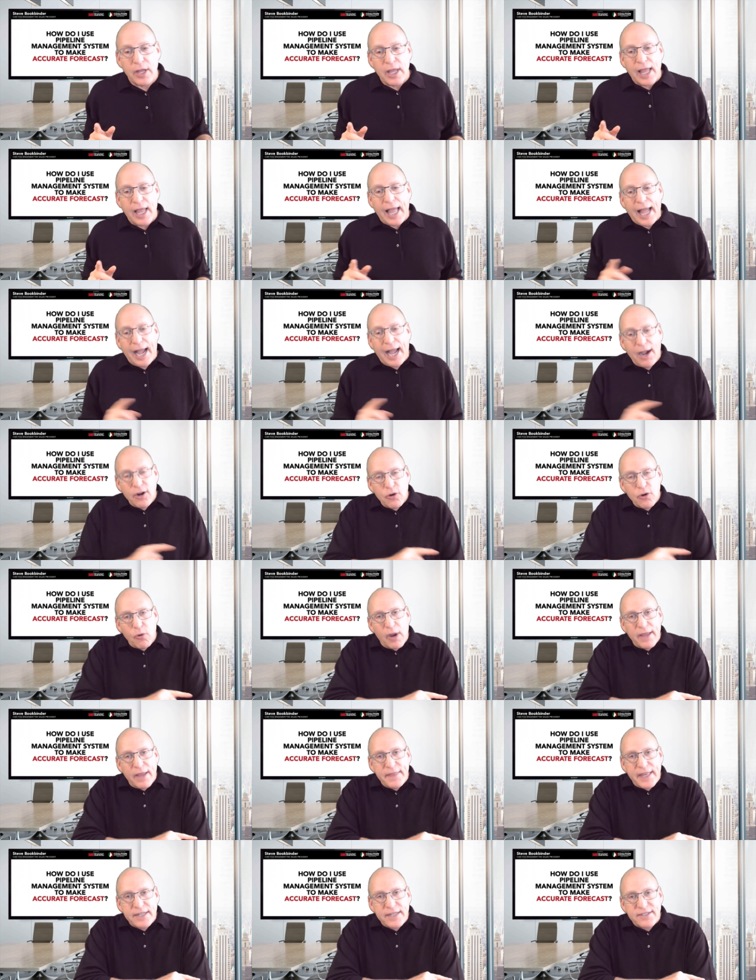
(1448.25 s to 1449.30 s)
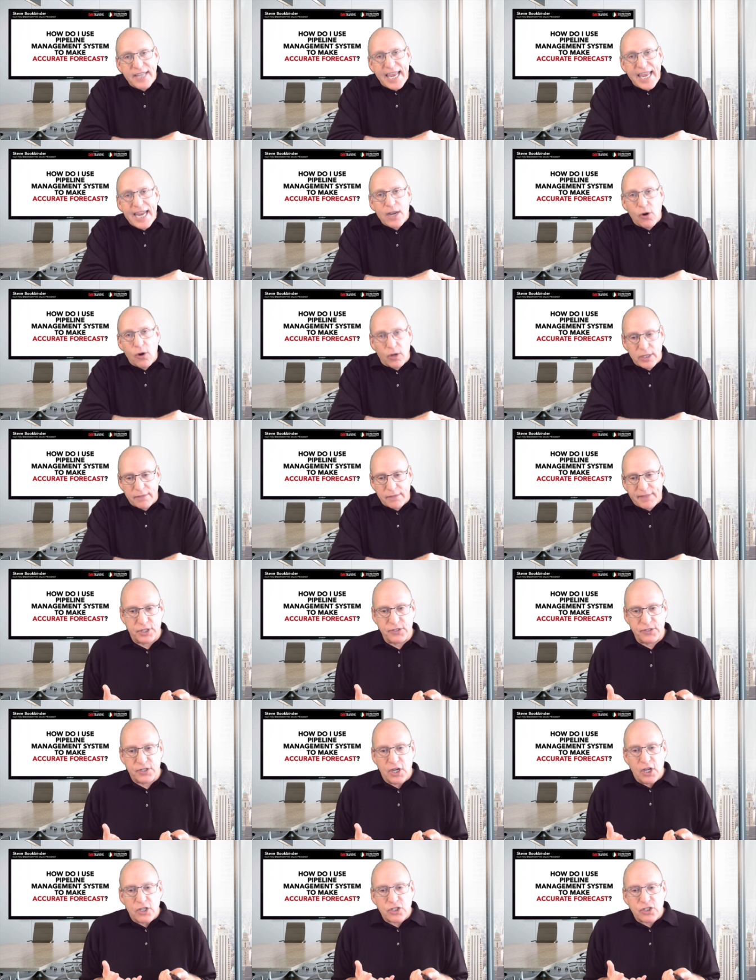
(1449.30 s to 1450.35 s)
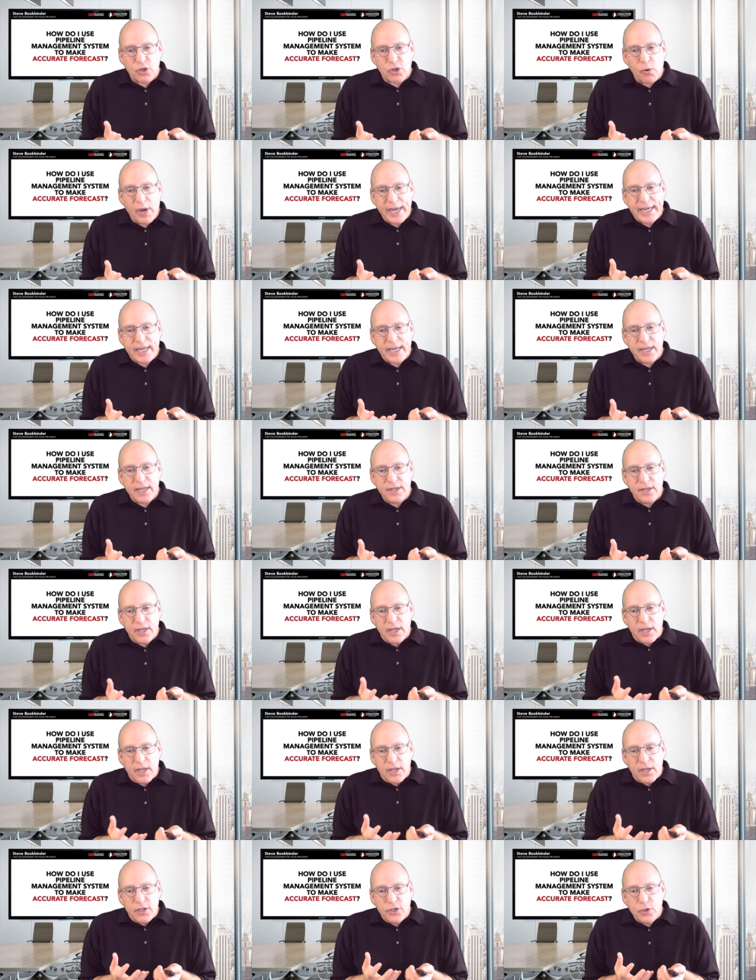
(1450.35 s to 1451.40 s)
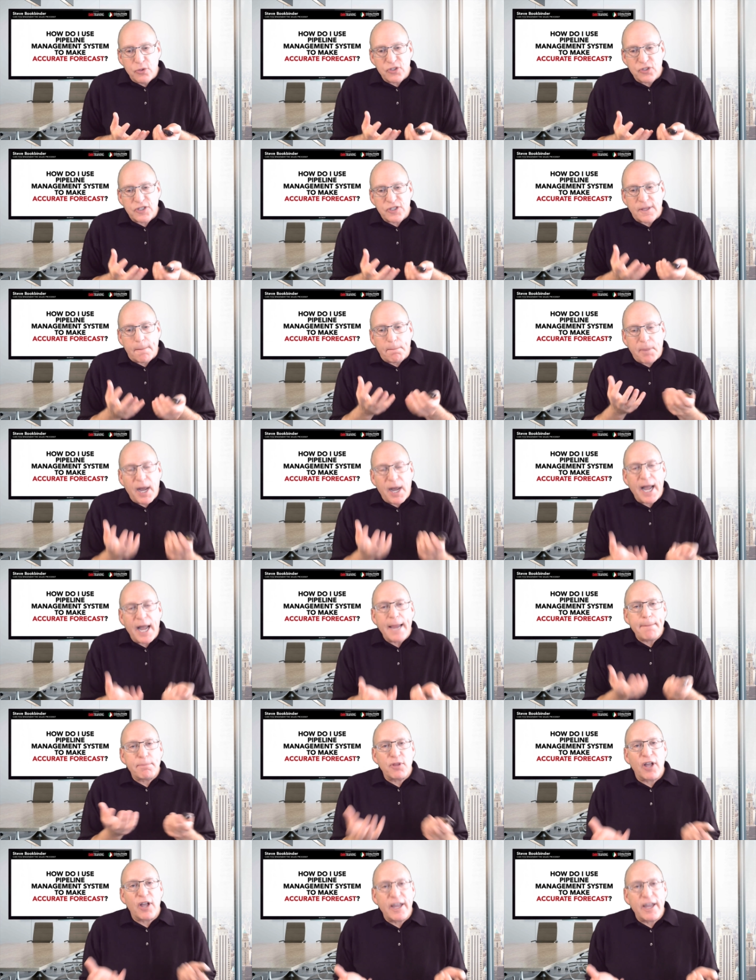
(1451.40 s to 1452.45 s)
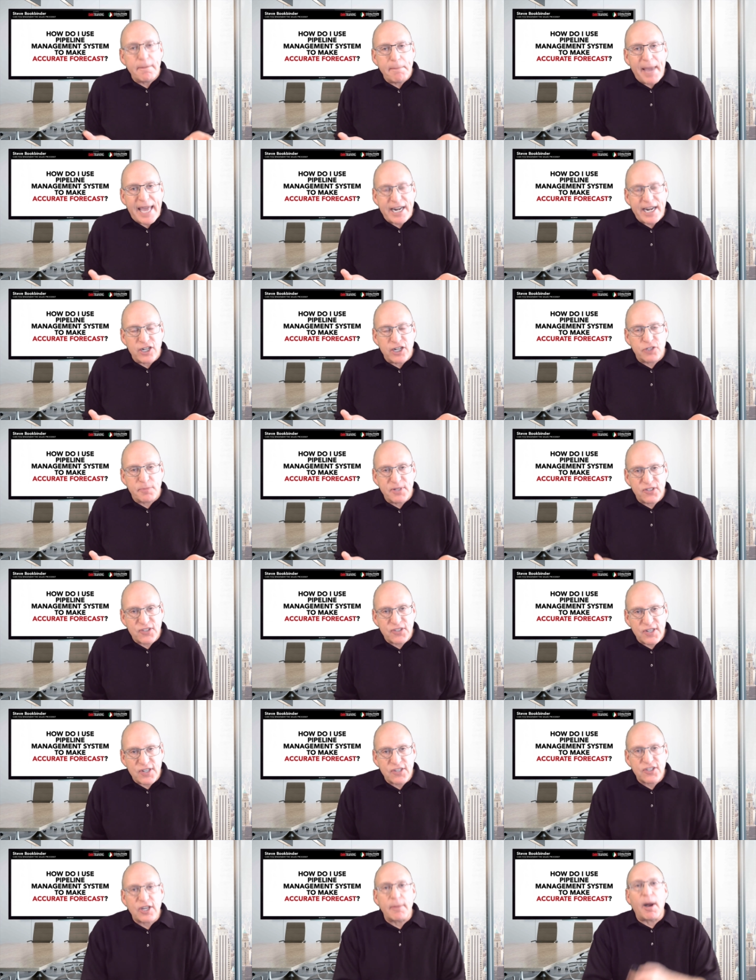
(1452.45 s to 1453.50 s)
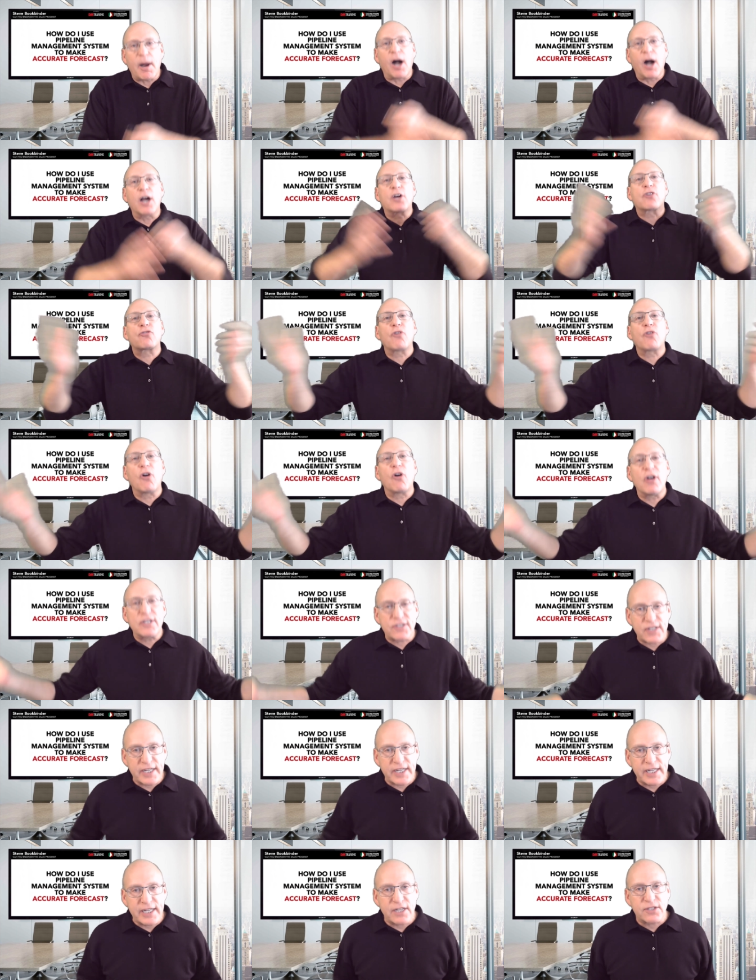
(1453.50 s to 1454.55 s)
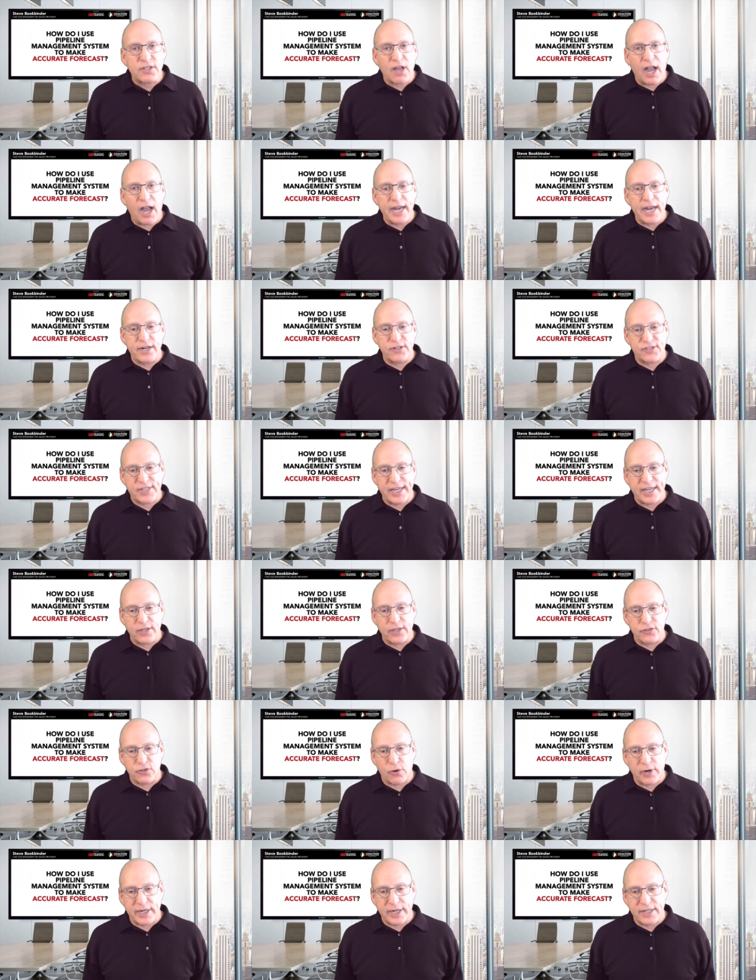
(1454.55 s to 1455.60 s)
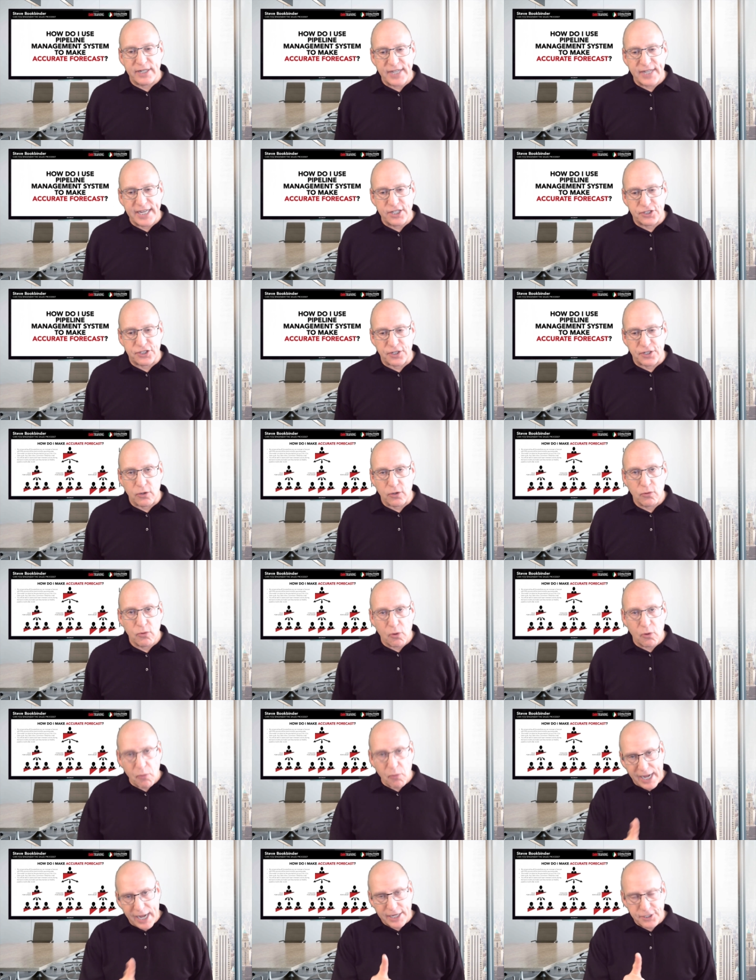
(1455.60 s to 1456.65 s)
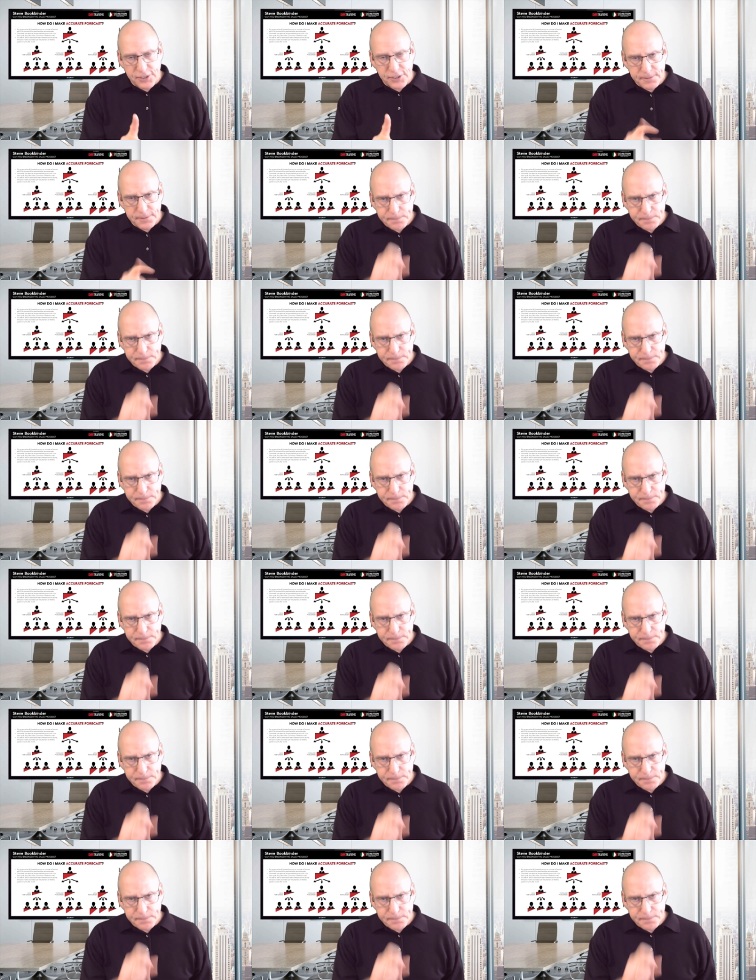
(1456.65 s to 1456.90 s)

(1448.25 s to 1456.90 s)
How do I then take all of that so I could use the pipeline management system across an entire sales organization? Well, watch.